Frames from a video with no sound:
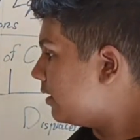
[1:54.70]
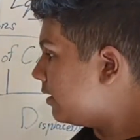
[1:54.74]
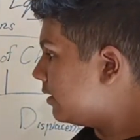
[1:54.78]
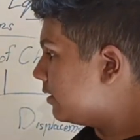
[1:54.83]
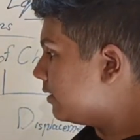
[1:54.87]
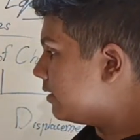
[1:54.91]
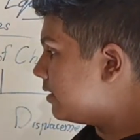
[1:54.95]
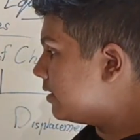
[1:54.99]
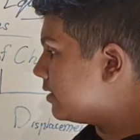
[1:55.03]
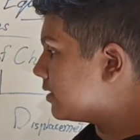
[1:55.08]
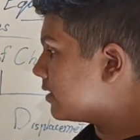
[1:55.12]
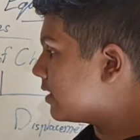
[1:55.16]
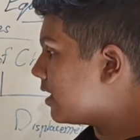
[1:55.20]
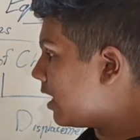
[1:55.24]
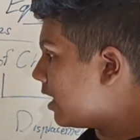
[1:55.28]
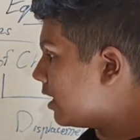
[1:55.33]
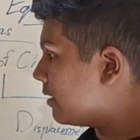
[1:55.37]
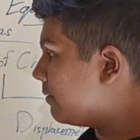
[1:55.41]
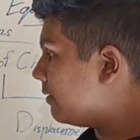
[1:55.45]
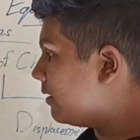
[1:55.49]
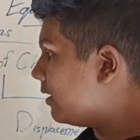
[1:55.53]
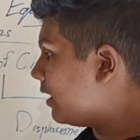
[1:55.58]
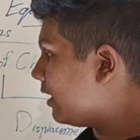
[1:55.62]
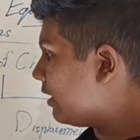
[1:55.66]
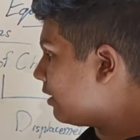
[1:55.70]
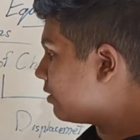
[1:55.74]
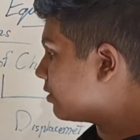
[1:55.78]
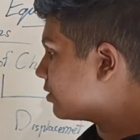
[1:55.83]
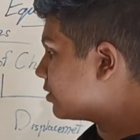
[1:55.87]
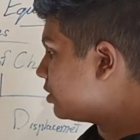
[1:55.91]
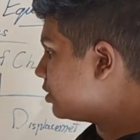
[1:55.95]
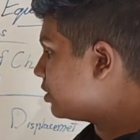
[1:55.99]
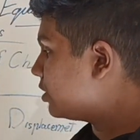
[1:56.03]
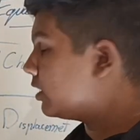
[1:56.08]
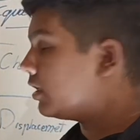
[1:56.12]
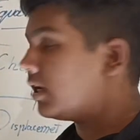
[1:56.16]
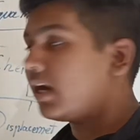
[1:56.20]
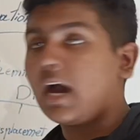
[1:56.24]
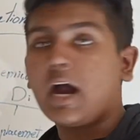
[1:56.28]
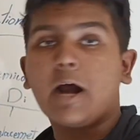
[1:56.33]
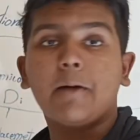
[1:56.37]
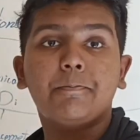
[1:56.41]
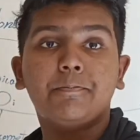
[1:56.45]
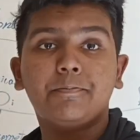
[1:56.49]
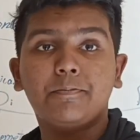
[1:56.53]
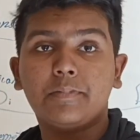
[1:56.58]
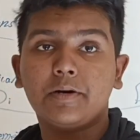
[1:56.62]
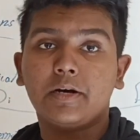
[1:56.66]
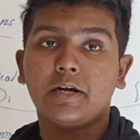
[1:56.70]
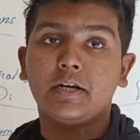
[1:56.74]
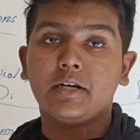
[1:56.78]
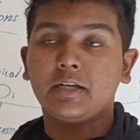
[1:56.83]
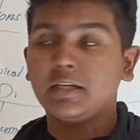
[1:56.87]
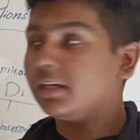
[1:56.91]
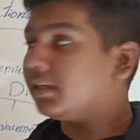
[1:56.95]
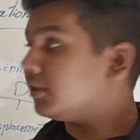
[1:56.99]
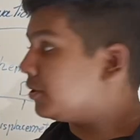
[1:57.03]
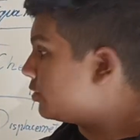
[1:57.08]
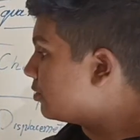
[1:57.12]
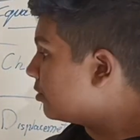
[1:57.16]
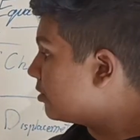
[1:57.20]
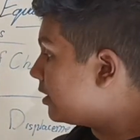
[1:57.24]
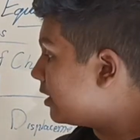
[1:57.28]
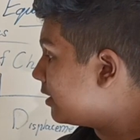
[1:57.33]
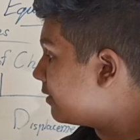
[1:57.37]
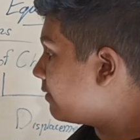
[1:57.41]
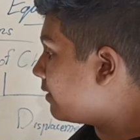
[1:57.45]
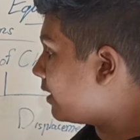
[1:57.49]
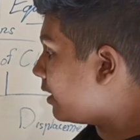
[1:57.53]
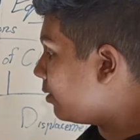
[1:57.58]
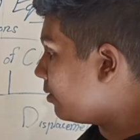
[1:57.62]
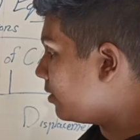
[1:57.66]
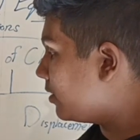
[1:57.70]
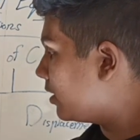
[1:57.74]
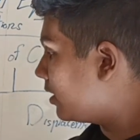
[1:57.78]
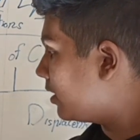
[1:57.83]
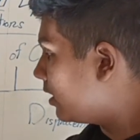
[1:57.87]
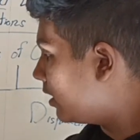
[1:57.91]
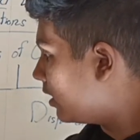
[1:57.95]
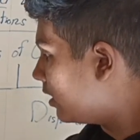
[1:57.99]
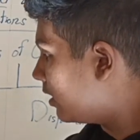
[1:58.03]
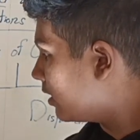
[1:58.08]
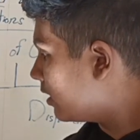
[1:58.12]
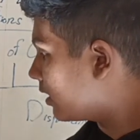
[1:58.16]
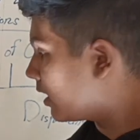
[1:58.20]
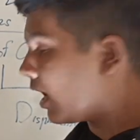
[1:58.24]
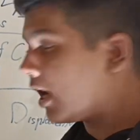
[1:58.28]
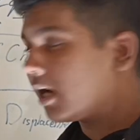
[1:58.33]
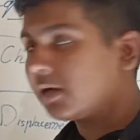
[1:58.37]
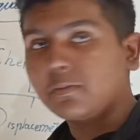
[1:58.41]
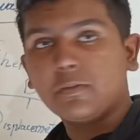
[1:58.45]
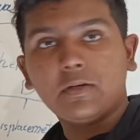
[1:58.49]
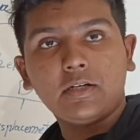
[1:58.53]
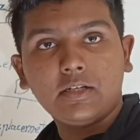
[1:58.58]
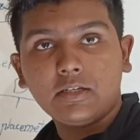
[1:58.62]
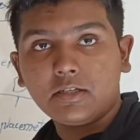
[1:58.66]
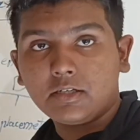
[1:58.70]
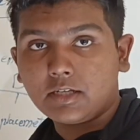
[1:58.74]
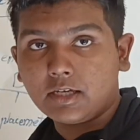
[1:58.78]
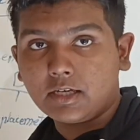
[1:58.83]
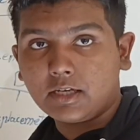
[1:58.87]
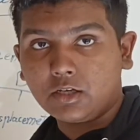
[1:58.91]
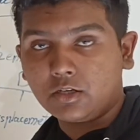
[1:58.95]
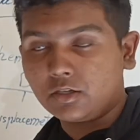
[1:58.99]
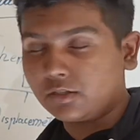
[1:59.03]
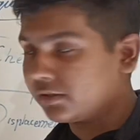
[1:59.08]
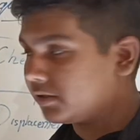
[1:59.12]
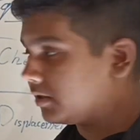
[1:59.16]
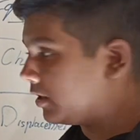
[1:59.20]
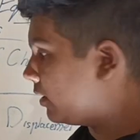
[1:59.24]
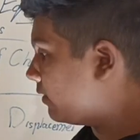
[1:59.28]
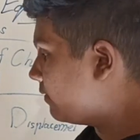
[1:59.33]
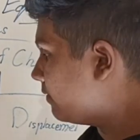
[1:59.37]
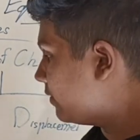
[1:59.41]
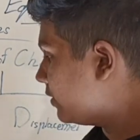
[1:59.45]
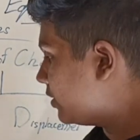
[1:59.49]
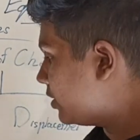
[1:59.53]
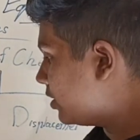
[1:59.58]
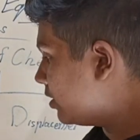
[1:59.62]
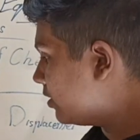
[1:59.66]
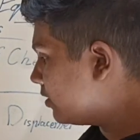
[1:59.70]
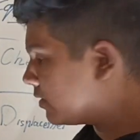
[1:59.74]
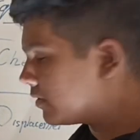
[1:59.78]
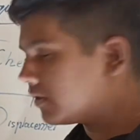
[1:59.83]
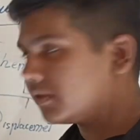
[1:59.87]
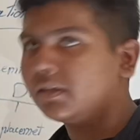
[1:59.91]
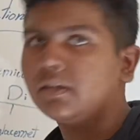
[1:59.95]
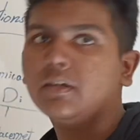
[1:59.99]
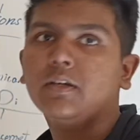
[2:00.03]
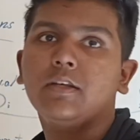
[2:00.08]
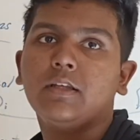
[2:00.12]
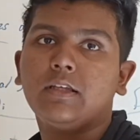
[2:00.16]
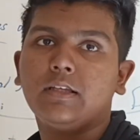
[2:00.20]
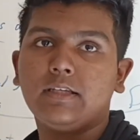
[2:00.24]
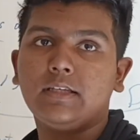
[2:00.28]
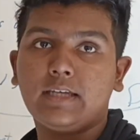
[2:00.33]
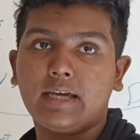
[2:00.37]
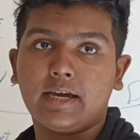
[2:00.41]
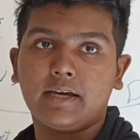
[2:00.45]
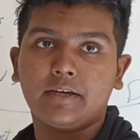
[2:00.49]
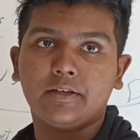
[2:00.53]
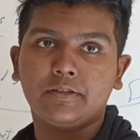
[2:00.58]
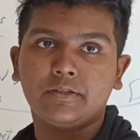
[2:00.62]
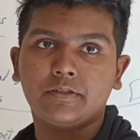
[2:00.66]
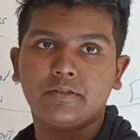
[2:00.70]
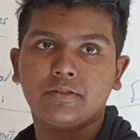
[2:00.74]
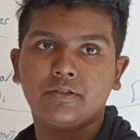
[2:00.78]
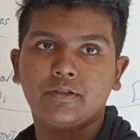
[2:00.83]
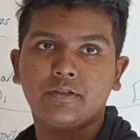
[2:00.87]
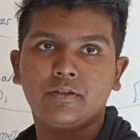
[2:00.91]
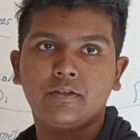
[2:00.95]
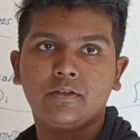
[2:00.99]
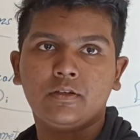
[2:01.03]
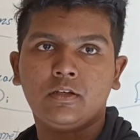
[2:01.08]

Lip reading: This carbon and oxygen are burning to give out carbon dioxide, which is gas.